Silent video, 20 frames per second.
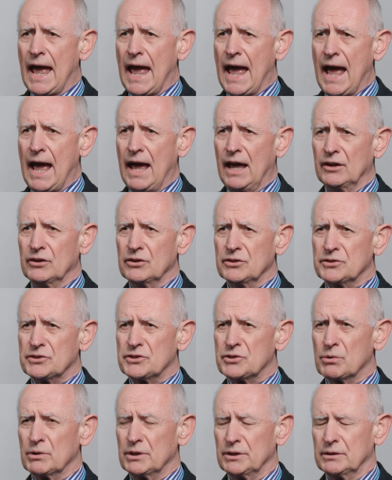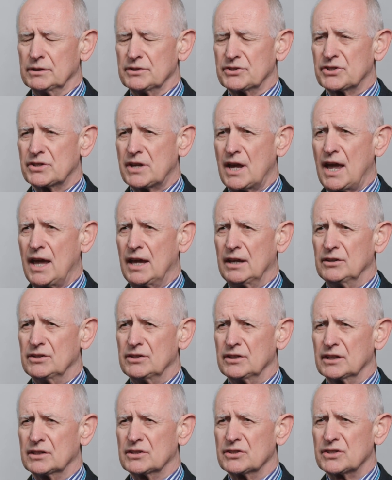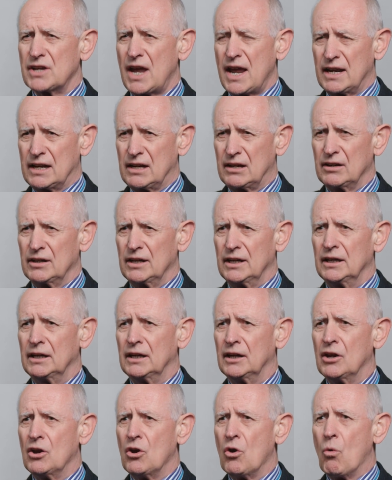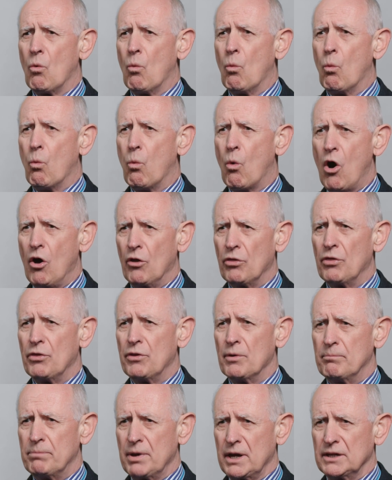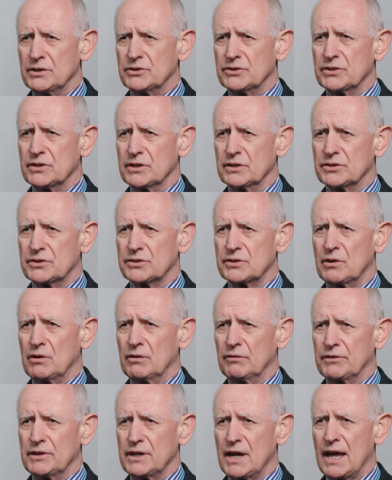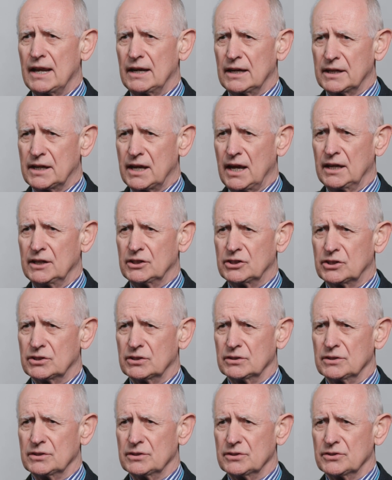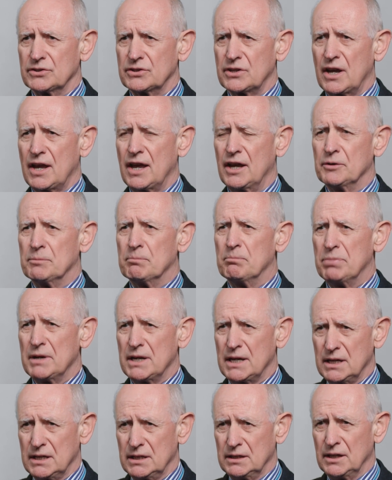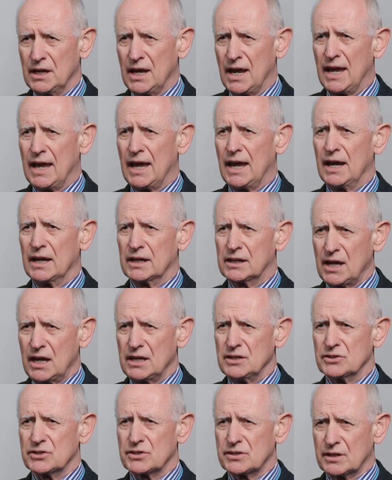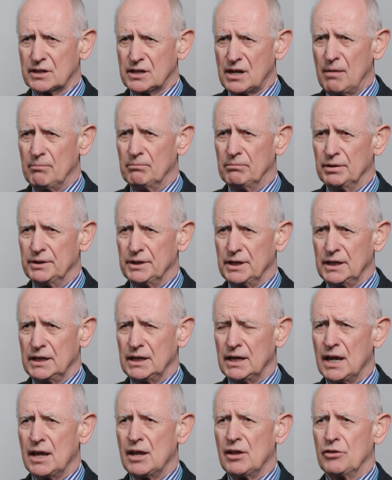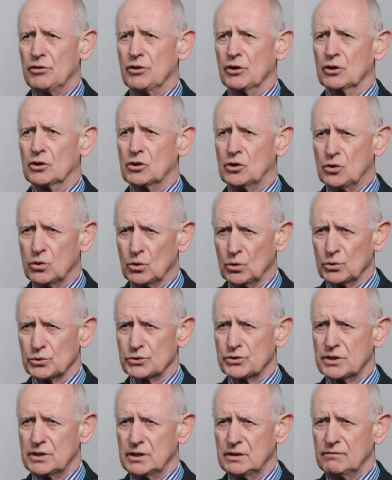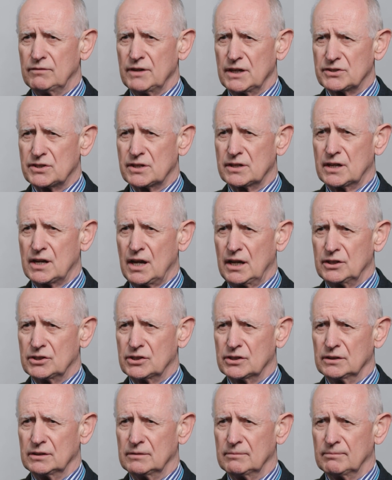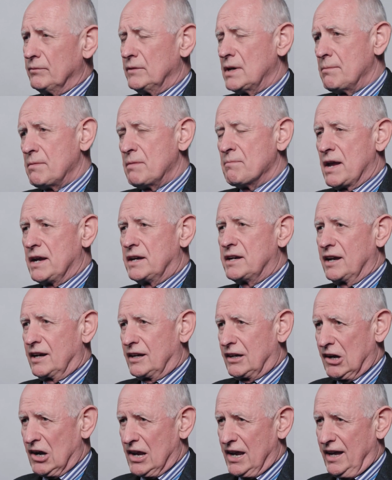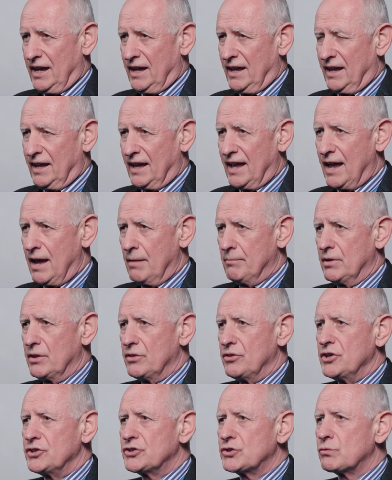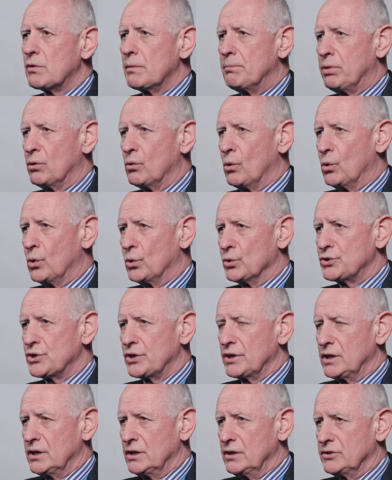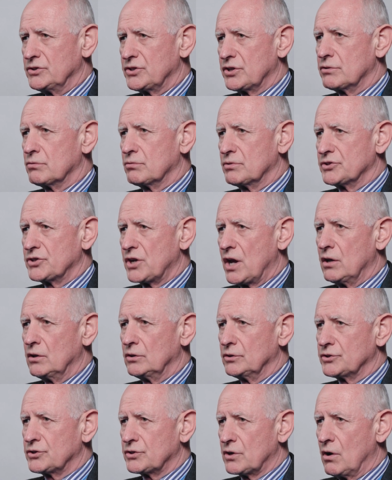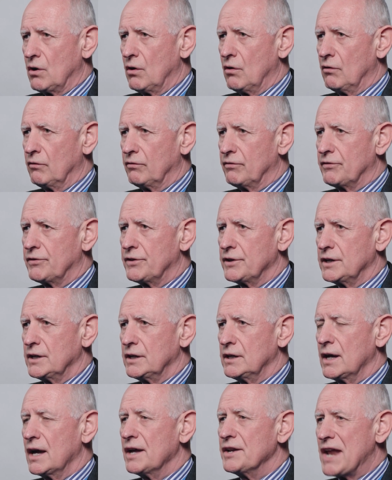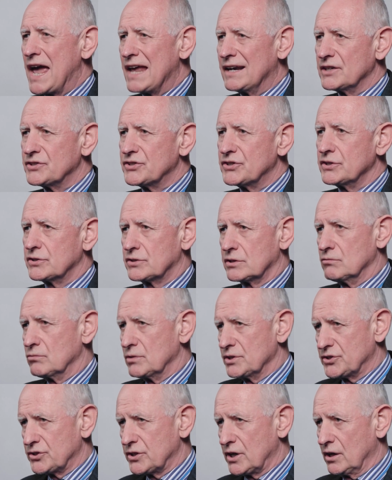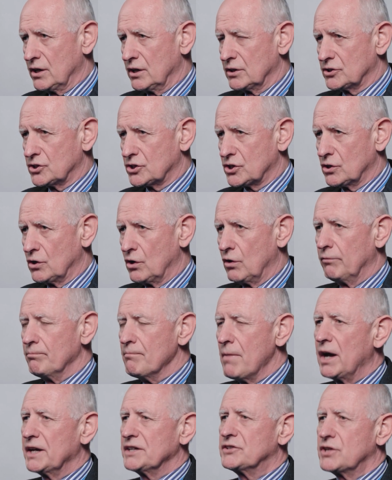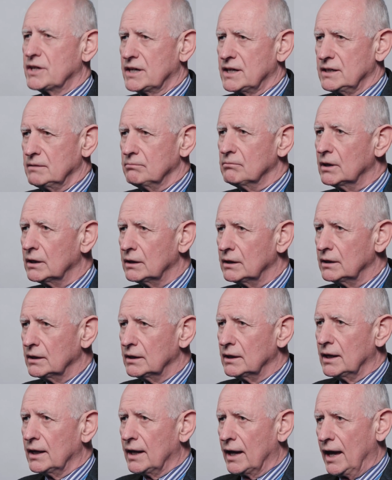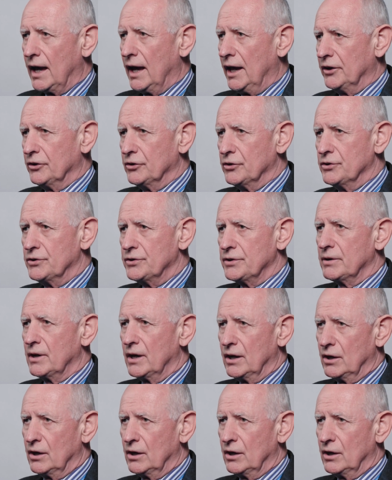and to understand exactly what the basis of the allegations had been against the company that caused the investigation. Let me make it clear. This report is the result of the analysis and research of my team and